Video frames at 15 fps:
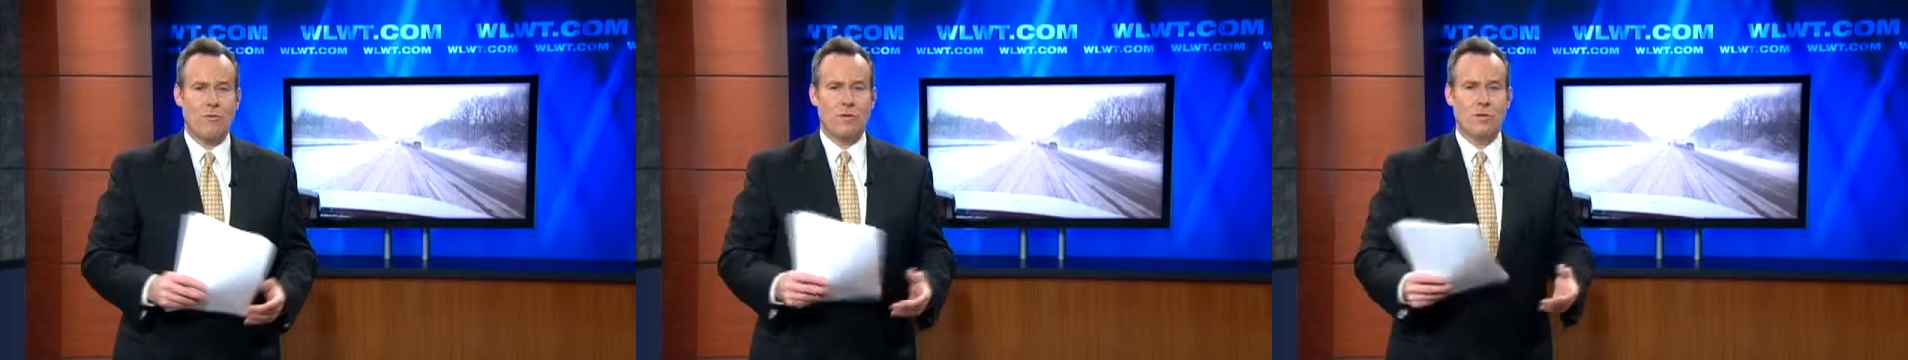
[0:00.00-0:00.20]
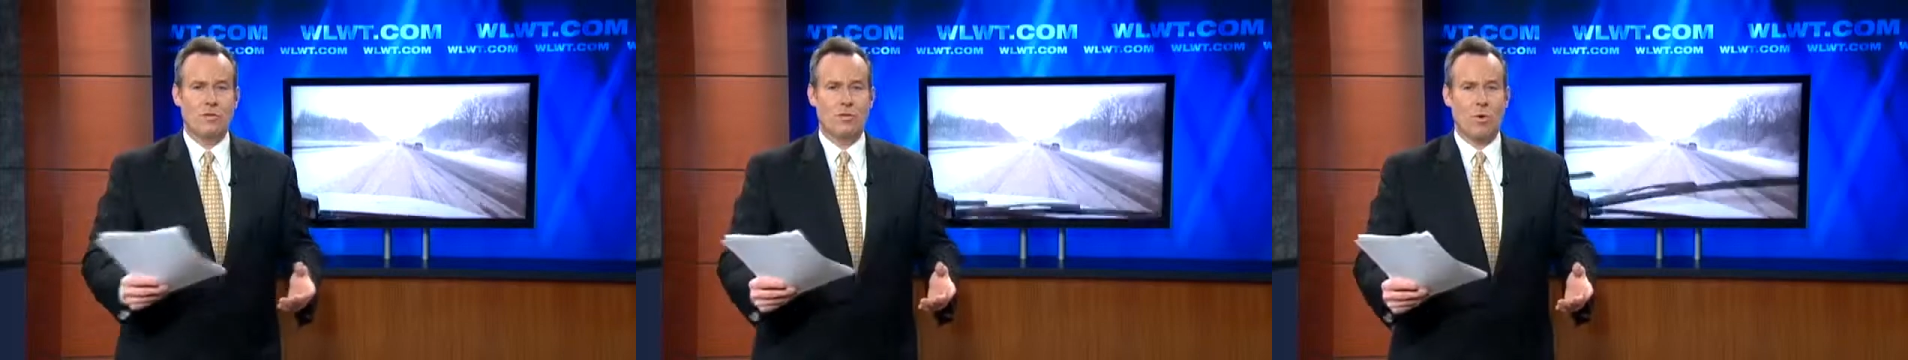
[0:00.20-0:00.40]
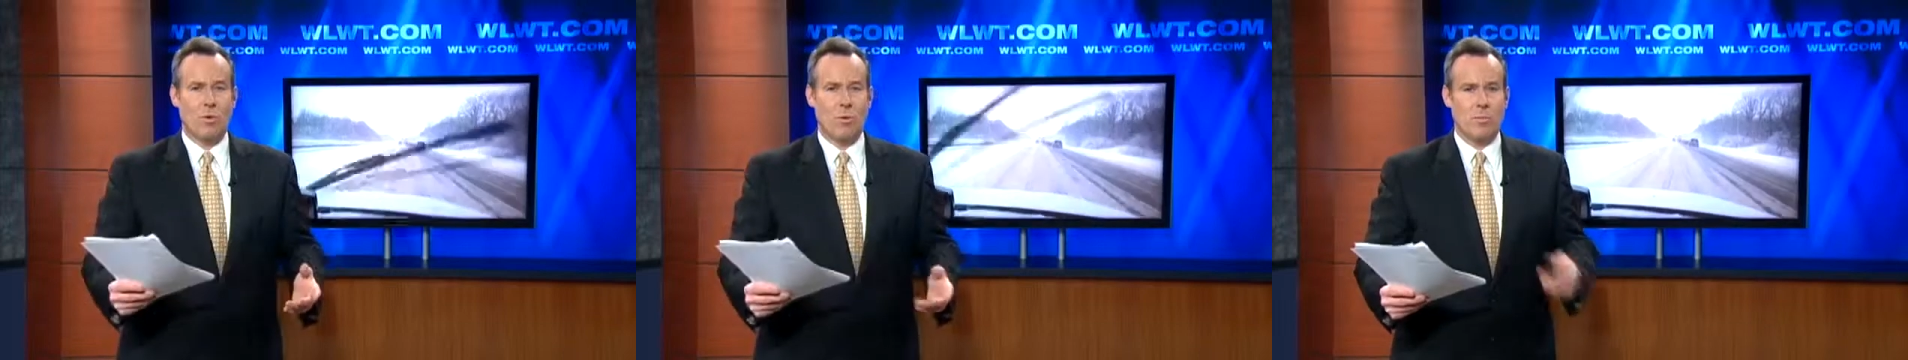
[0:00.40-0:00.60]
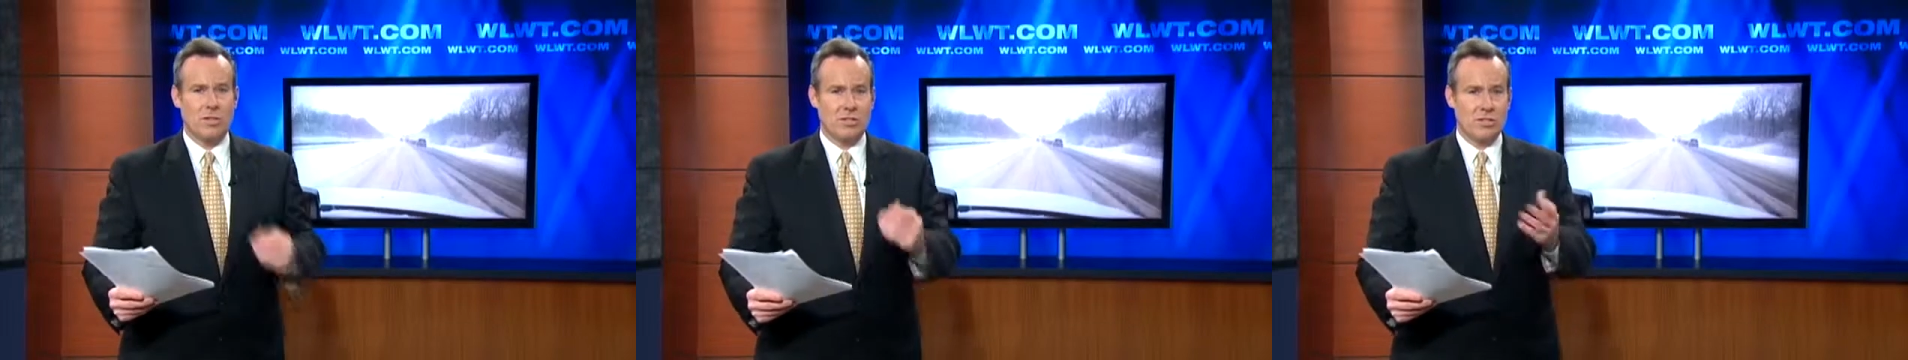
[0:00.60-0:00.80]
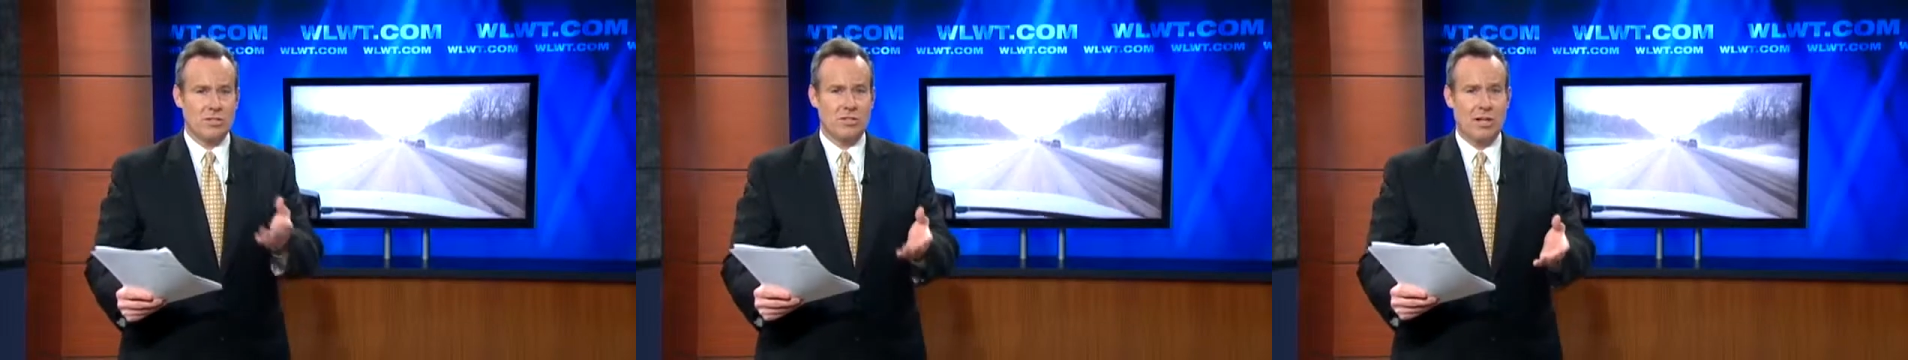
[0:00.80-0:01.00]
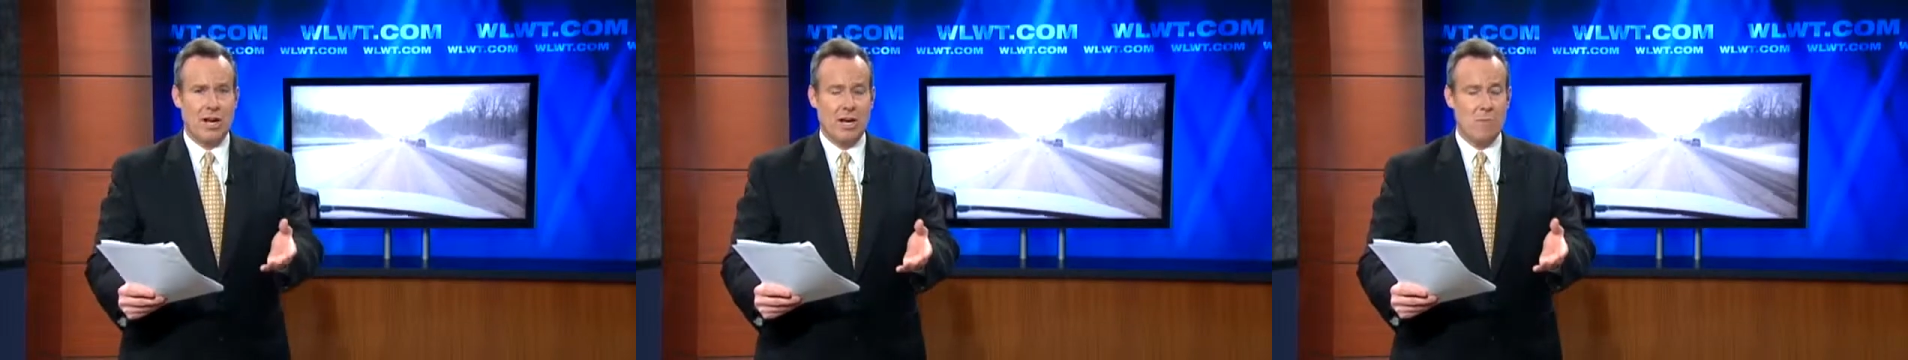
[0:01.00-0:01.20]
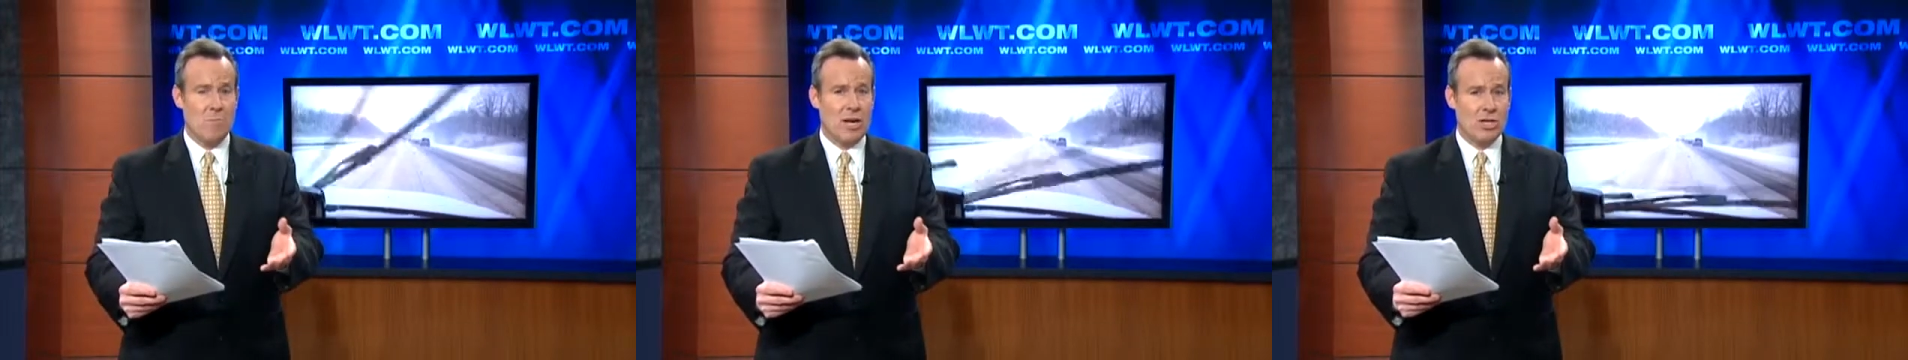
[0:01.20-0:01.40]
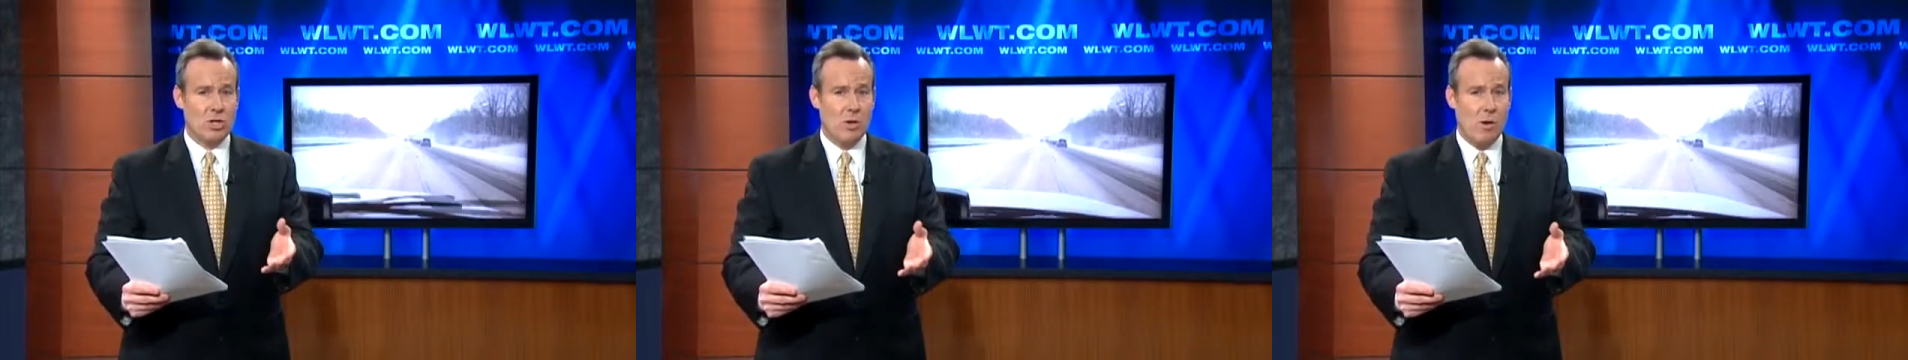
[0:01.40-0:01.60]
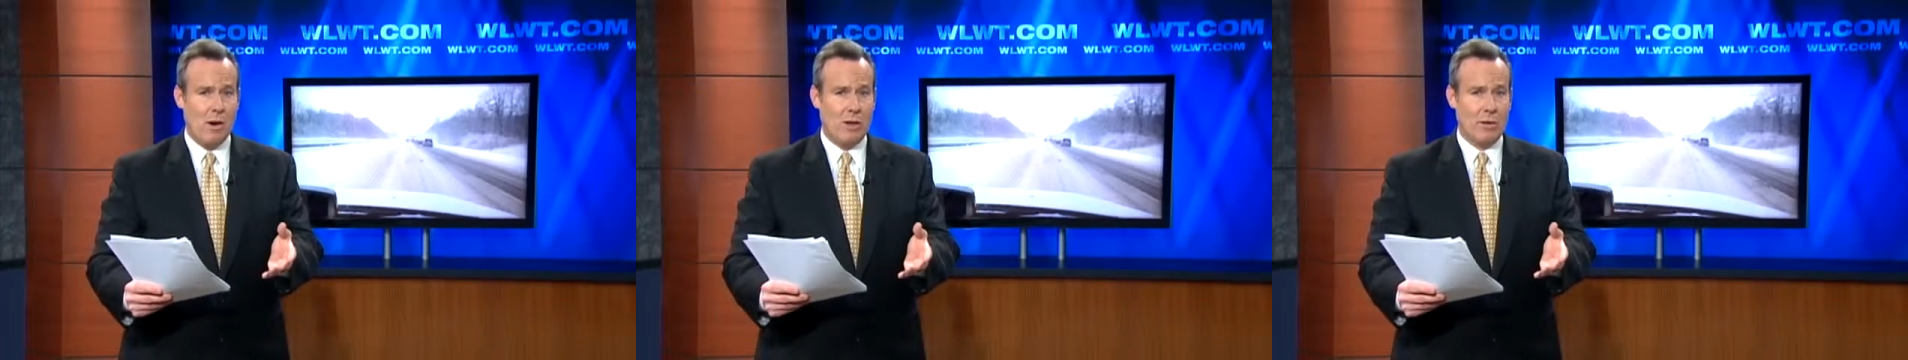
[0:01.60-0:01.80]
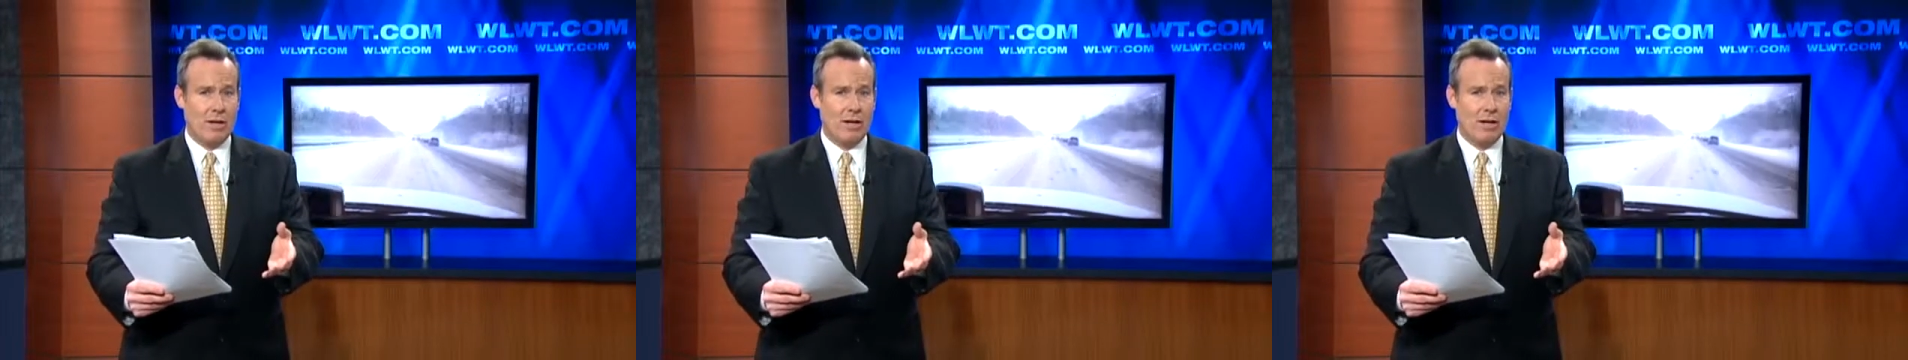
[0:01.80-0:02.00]
The storm, the Cincinnati metro
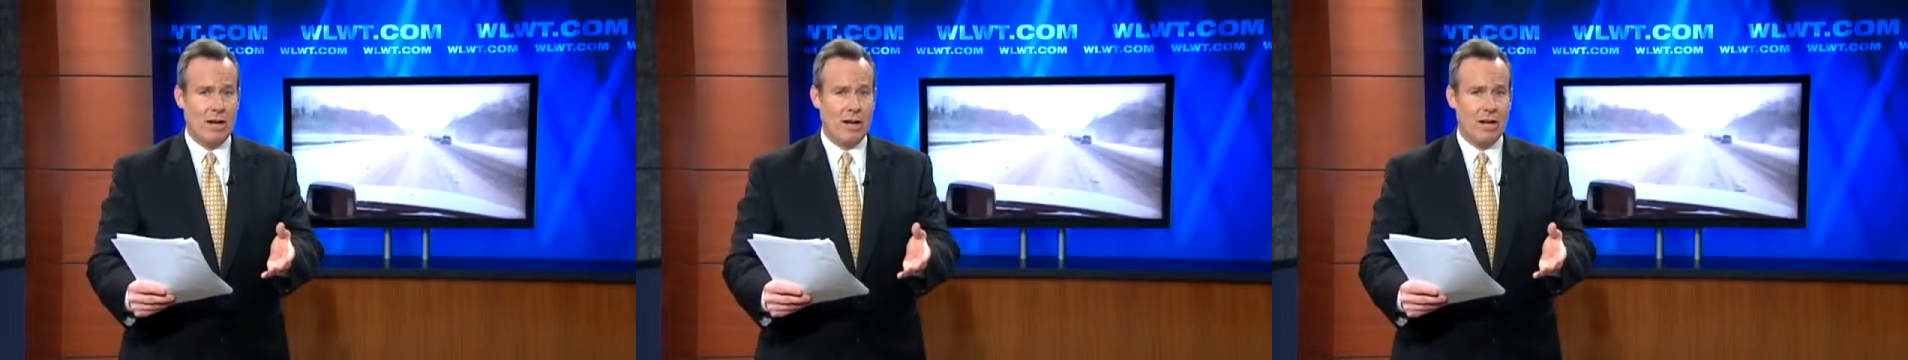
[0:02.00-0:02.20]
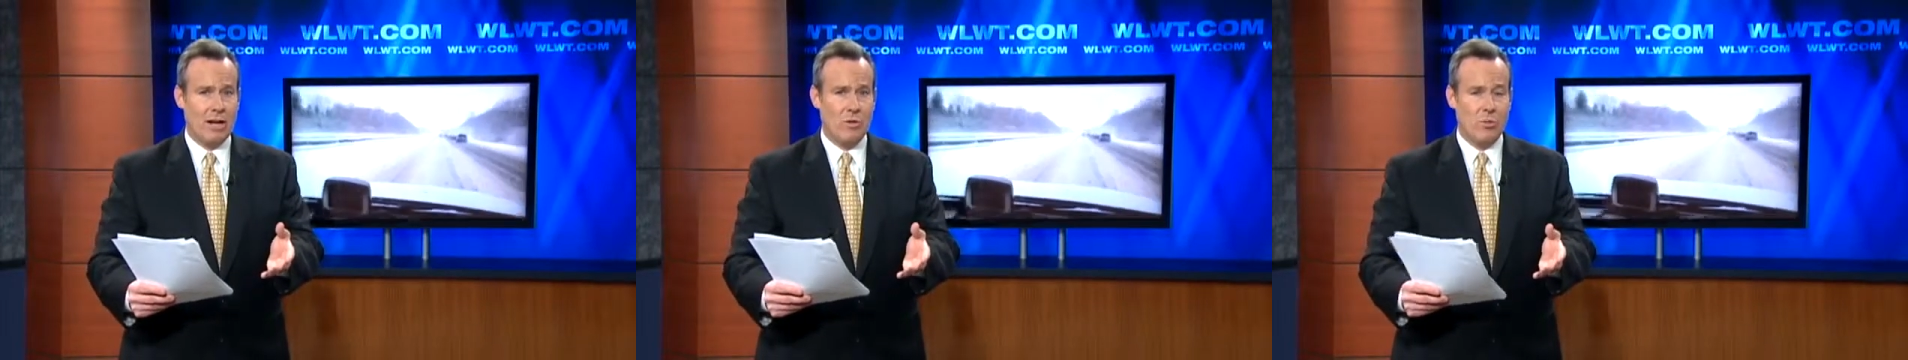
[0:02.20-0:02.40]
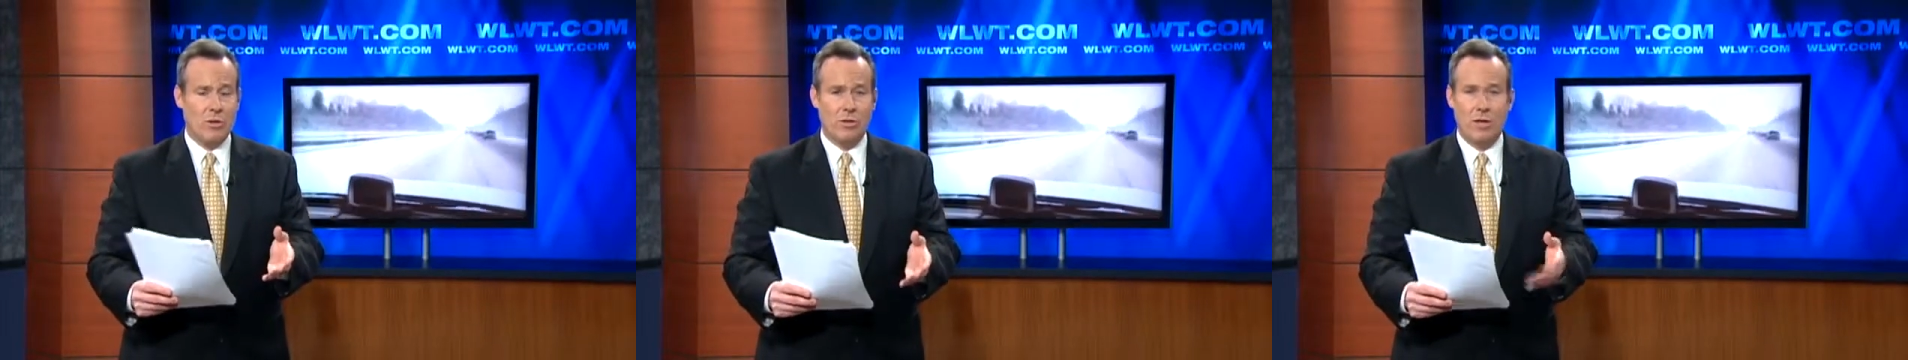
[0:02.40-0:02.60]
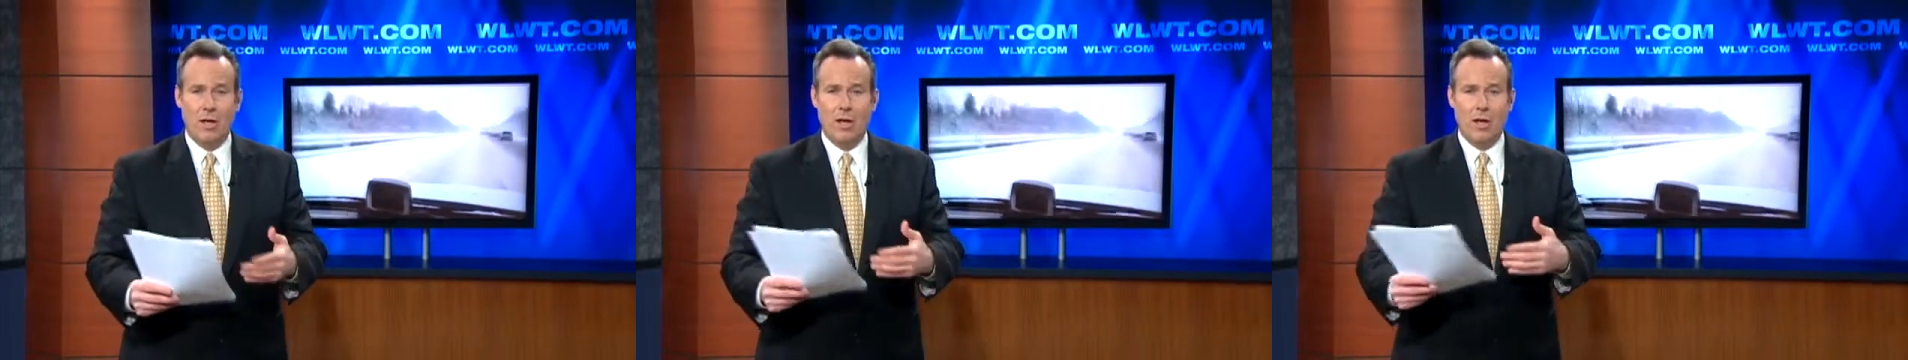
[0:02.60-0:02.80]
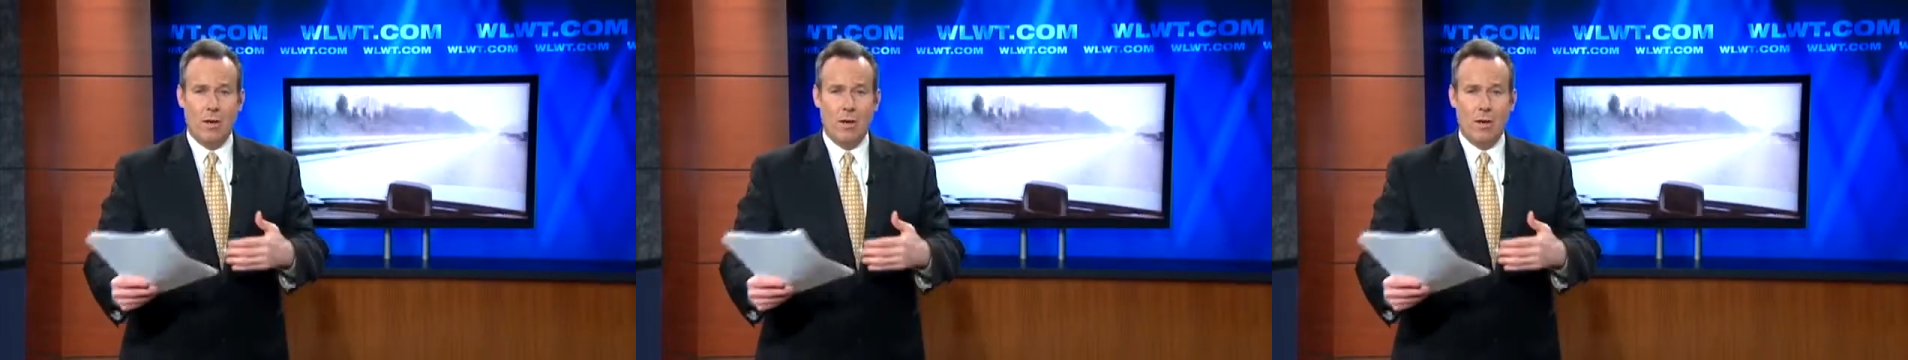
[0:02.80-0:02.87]
area got hit with